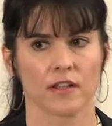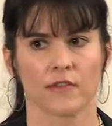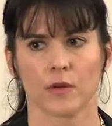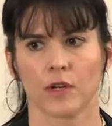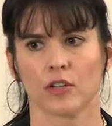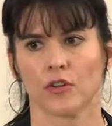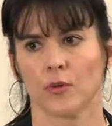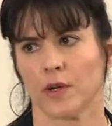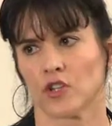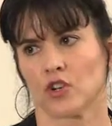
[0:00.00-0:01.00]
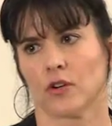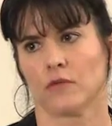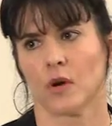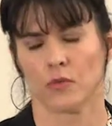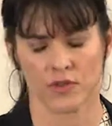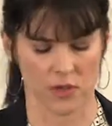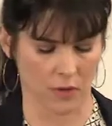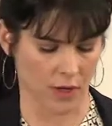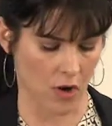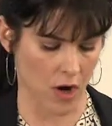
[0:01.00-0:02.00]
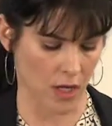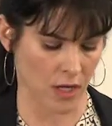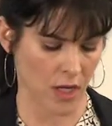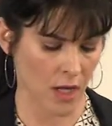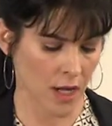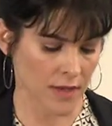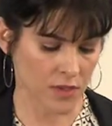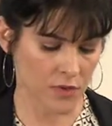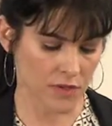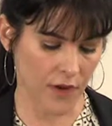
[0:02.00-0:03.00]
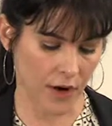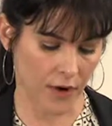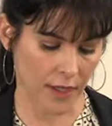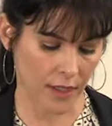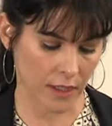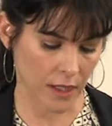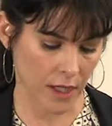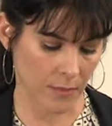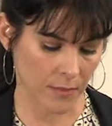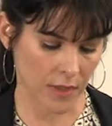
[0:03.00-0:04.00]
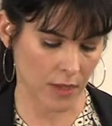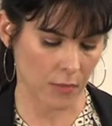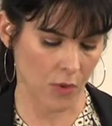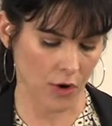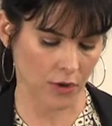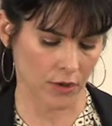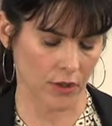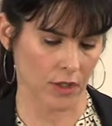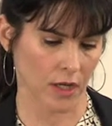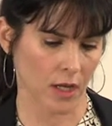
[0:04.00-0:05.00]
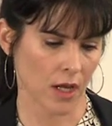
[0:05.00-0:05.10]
to give them a clear picture of what was going on. This was very important.